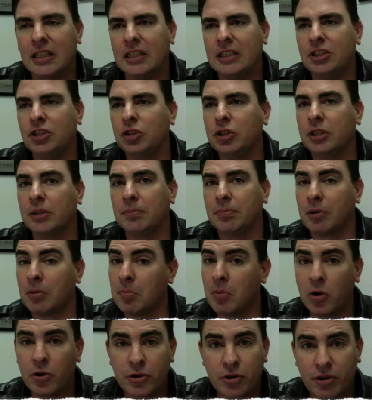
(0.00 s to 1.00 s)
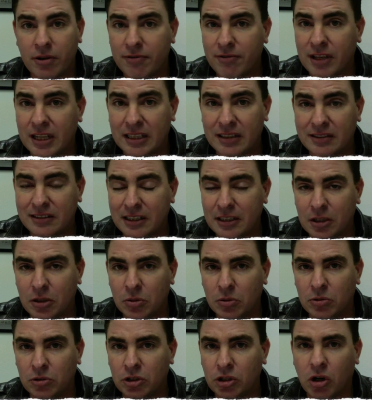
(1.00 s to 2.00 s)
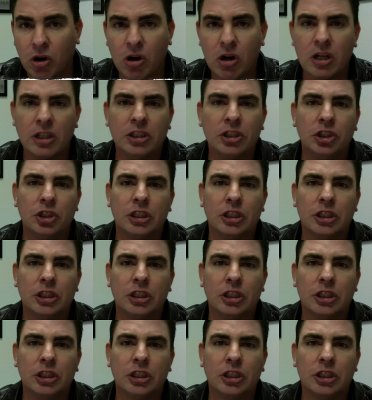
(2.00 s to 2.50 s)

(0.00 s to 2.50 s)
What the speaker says: You can promote your events at no charge.